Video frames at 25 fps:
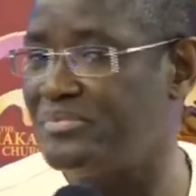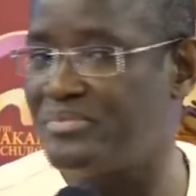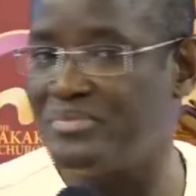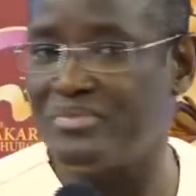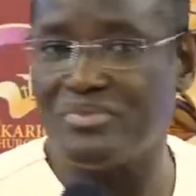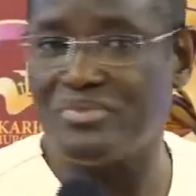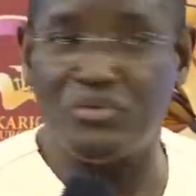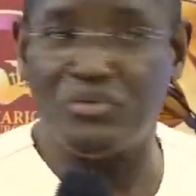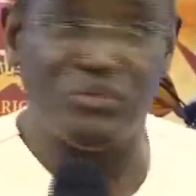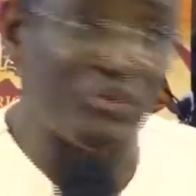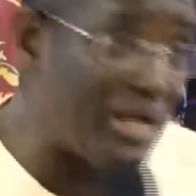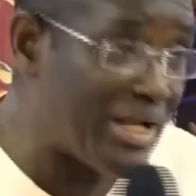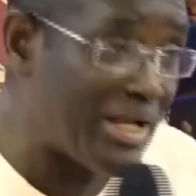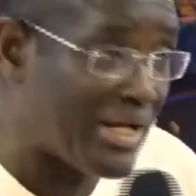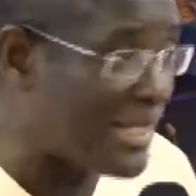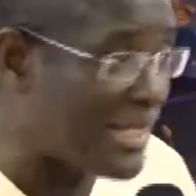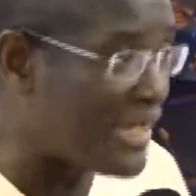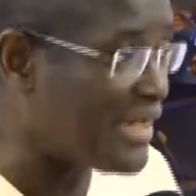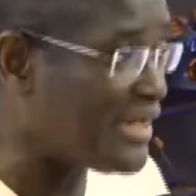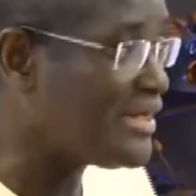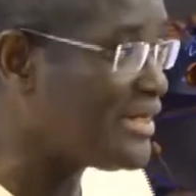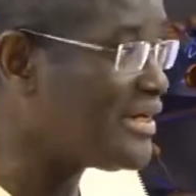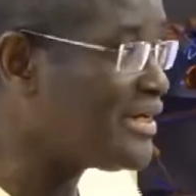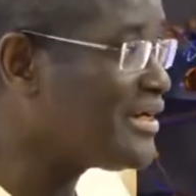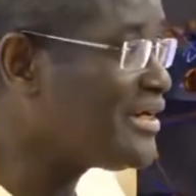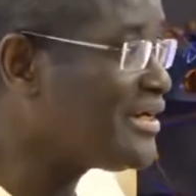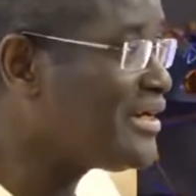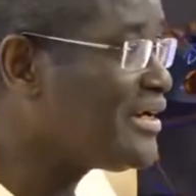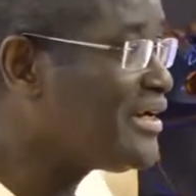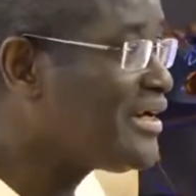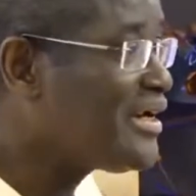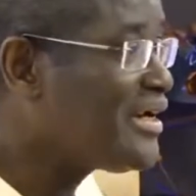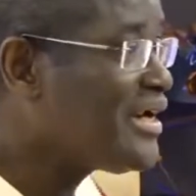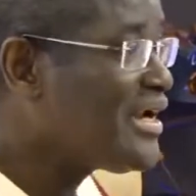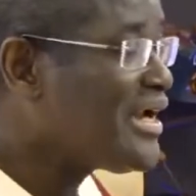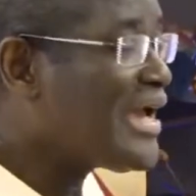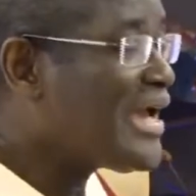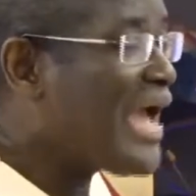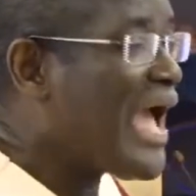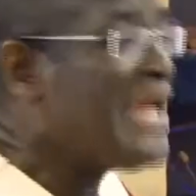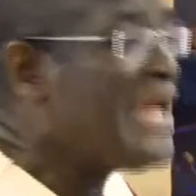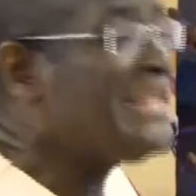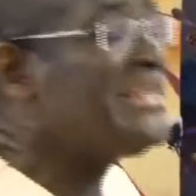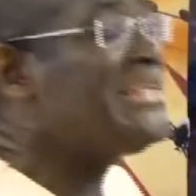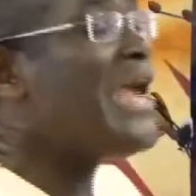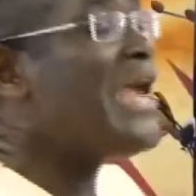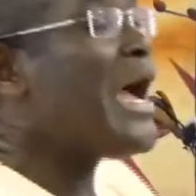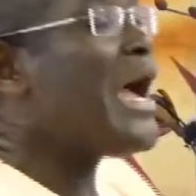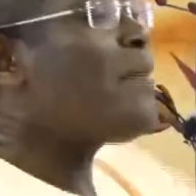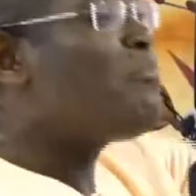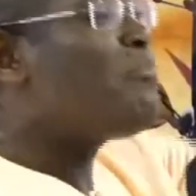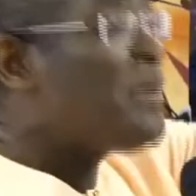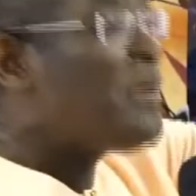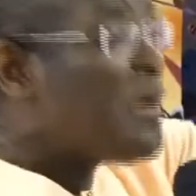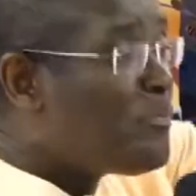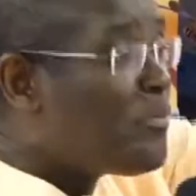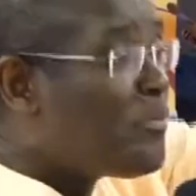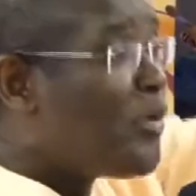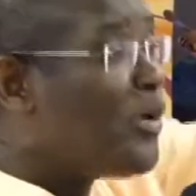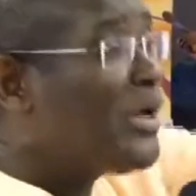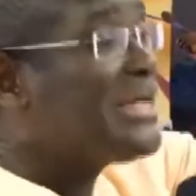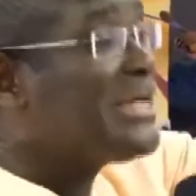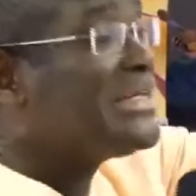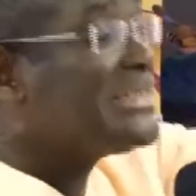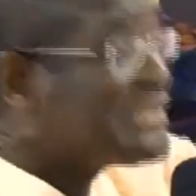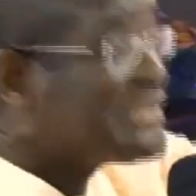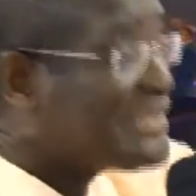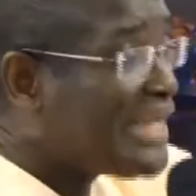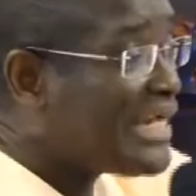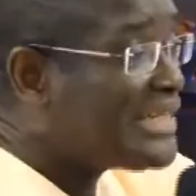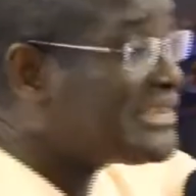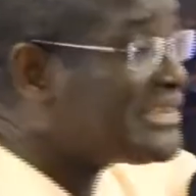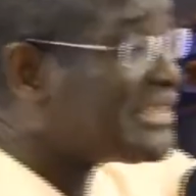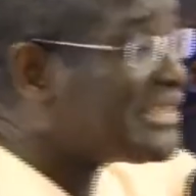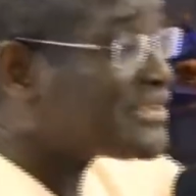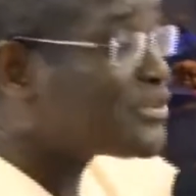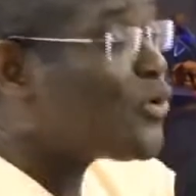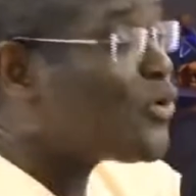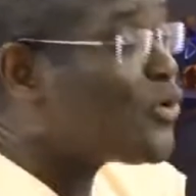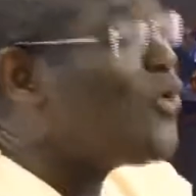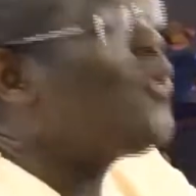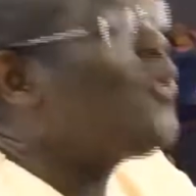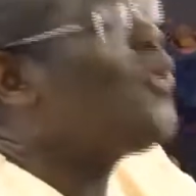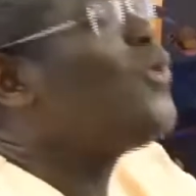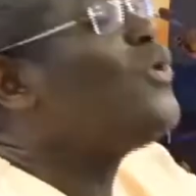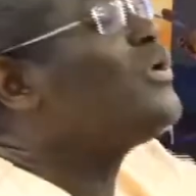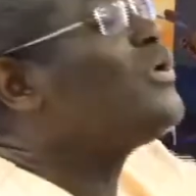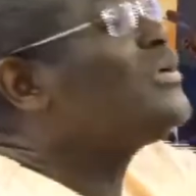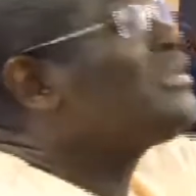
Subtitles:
Really? And there are people in churches who